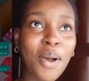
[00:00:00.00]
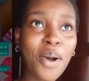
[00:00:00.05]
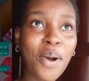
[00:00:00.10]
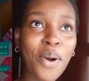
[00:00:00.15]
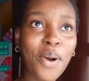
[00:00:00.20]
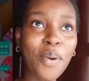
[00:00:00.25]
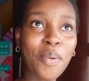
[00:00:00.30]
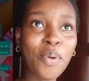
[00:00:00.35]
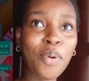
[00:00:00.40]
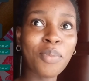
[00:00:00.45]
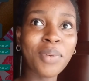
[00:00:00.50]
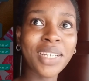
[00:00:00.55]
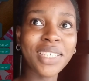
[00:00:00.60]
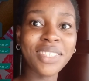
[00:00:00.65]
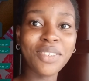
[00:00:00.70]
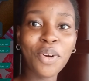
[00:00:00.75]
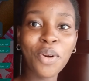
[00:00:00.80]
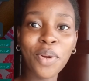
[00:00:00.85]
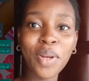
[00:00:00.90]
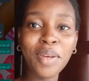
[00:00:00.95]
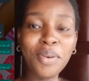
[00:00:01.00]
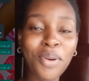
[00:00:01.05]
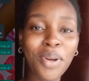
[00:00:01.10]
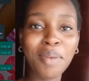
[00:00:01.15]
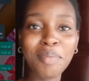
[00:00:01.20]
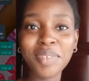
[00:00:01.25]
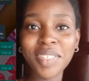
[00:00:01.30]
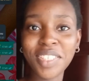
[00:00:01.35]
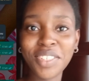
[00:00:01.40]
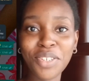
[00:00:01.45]
Um, oh my, oh,
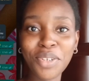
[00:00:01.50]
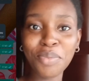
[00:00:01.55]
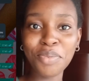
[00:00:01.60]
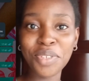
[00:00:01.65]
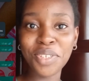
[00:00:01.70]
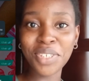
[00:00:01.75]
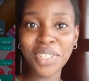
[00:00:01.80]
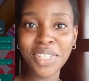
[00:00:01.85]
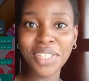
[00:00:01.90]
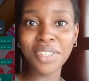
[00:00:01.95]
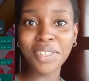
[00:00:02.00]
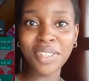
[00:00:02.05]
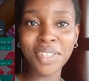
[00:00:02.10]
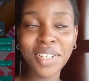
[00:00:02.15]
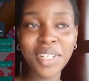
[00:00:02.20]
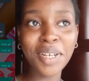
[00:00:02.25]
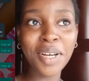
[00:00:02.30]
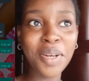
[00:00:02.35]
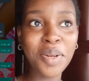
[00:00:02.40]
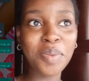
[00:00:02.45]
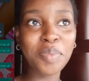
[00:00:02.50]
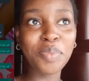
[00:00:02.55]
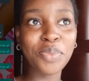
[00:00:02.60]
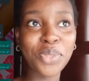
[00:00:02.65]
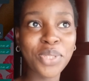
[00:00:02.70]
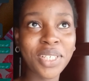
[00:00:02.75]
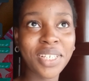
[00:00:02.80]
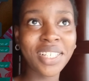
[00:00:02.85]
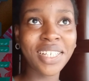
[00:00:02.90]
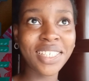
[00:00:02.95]
OMG, your your um,
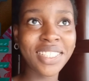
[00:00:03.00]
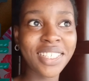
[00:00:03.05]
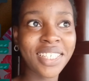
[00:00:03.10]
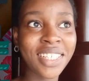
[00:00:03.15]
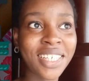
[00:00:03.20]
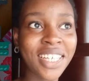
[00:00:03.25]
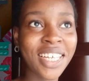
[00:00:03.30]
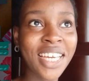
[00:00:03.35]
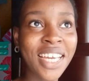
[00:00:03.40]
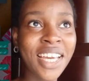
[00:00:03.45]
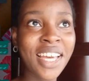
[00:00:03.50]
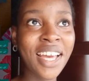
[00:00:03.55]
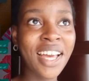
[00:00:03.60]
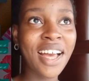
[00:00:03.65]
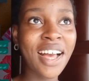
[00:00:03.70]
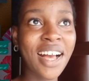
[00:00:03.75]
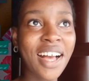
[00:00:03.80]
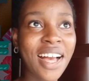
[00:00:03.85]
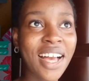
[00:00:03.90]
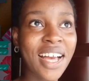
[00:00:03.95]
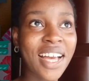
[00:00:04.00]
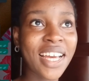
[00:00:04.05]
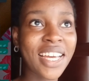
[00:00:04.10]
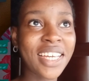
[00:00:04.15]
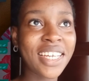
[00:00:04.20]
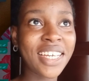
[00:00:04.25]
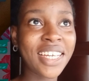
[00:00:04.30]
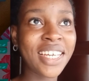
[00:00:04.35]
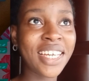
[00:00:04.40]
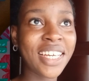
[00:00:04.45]
Busola Ade.
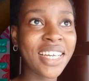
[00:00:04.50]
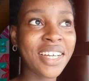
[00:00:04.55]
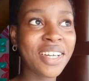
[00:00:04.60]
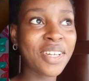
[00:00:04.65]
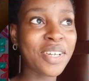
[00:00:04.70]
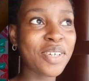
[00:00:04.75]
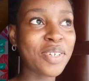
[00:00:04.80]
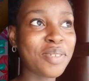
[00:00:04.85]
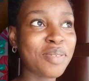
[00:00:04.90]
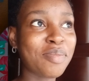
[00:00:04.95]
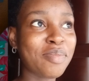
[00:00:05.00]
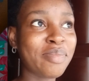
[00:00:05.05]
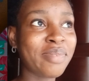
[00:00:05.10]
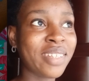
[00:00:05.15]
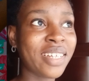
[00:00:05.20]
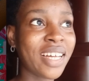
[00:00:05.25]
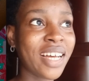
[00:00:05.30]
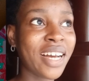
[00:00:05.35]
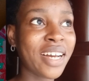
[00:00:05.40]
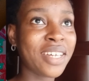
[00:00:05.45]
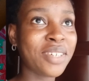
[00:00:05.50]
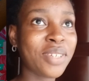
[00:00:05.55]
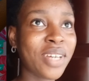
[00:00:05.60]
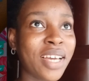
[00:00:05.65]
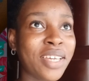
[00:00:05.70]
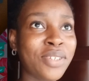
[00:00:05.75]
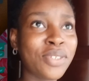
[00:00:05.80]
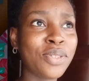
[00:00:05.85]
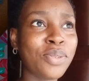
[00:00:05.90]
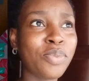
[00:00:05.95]
I um I
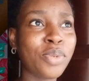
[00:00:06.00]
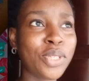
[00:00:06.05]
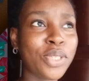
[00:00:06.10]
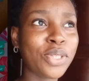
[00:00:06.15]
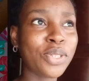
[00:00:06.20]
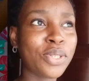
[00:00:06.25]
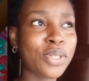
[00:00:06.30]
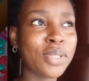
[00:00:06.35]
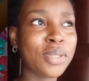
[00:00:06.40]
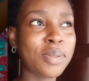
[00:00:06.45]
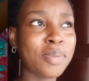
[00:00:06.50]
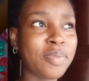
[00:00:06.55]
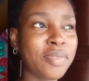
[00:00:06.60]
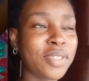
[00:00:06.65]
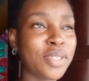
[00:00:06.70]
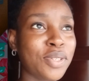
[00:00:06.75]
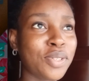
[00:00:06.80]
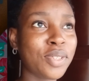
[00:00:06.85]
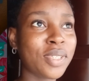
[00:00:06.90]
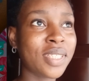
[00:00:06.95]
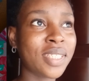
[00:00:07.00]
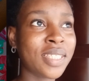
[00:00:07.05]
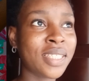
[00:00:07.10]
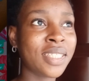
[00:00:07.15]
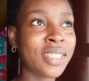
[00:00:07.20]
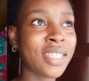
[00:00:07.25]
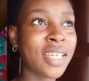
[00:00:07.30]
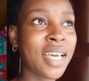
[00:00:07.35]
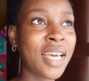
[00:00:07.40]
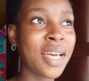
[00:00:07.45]
I used to watch your YouTube videos
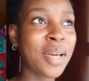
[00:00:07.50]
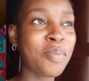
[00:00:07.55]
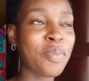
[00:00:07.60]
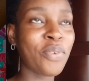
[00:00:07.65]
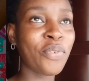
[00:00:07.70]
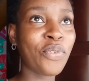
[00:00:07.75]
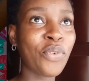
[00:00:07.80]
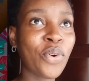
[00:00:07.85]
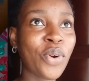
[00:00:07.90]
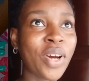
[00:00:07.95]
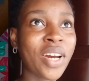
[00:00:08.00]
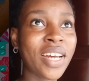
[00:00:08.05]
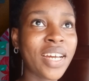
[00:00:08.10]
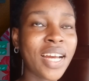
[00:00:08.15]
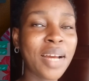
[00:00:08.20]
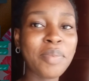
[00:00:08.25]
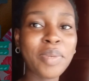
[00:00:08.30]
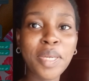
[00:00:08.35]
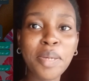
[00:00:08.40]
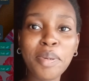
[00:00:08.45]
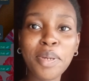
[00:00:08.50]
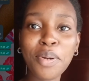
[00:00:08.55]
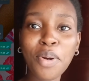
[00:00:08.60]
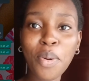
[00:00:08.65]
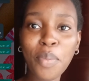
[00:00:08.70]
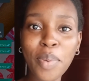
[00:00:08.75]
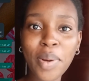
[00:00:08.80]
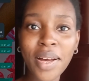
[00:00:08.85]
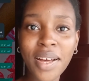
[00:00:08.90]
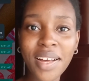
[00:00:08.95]
before I became a
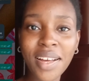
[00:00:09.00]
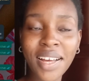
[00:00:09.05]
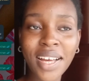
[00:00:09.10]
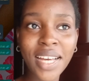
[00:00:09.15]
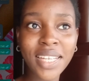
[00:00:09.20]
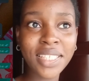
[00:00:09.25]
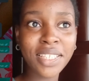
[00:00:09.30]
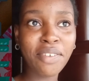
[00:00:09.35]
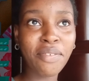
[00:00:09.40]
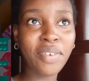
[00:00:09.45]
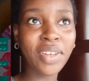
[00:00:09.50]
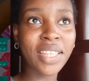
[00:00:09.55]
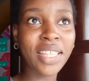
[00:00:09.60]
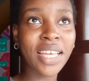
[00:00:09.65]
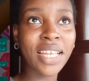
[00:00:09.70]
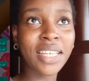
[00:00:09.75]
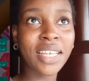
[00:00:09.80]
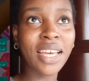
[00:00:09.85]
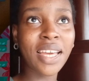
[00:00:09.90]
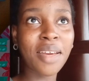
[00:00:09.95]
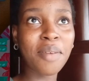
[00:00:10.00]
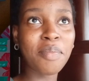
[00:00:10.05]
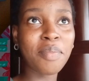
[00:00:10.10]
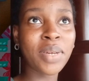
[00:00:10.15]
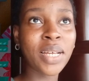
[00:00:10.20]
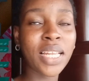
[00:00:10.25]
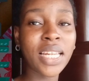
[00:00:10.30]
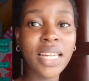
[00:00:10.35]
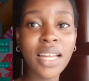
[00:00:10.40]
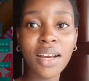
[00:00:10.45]
corper. I served at
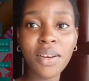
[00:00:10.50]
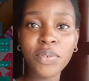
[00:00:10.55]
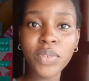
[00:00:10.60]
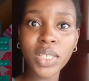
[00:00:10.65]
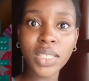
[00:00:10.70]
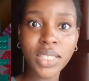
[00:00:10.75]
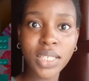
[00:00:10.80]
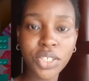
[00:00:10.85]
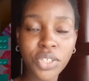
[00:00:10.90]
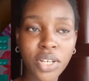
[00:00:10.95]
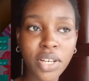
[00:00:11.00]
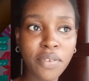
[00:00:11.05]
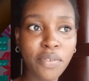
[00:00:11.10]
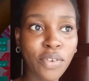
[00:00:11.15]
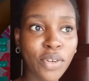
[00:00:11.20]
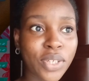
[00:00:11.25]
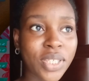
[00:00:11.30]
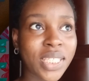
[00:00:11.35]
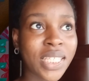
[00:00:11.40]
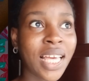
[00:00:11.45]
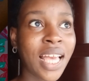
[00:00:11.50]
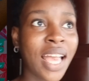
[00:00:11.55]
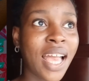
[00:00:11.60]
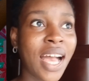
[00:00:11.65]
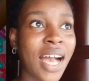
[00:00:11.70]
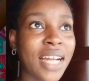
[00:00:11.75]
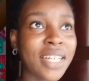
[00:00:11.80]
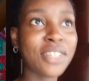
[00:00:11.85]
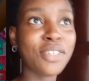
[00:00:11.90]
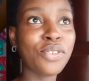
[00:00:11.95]
NAM now that's Nigerian Air Force.
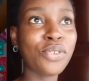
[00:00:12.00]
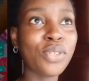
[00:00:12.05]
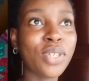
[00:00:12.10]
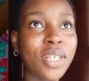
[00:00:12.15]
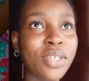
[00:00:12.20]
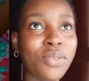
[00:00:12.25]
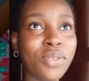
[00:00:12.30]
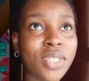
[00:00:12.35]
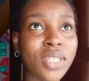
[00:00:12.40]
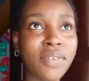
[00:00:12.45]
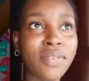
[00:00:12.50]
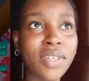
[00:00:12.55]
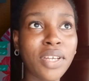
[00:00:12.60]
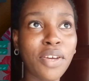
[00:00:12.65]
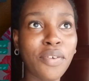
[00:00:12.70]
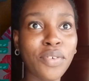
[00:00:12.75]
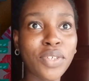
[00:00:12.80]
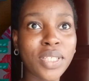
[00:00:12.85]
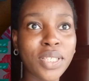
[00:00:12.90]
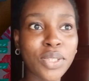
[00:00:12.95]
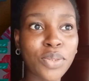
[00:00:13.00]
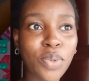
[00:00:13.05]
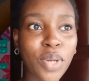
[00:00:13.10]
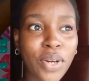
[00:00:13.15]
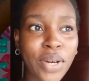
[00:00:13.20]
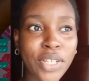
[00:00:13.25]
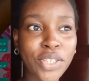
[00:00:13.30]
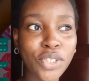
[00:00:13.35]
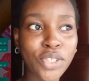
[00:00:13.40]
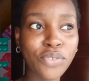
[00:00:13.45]
I didn't know that you served at Air Force as
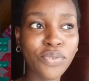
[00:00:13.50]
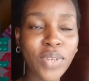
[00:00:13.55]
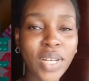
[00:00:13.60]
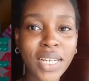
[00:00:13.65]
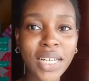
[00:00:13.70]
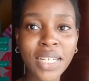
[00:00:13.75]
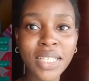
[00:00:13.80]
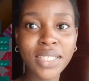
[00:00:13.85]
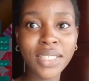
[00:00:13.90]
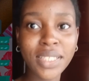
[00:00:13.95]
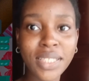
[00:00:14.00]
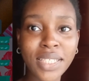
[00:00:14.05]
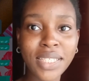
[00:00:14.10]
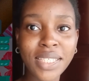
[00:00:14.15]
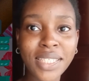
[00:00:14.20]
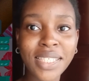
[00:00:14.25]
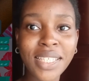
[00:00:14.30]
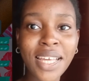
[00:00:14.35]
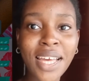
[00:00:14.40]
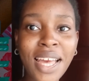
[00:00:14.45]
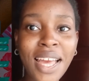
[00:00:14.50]
well. I just realized this.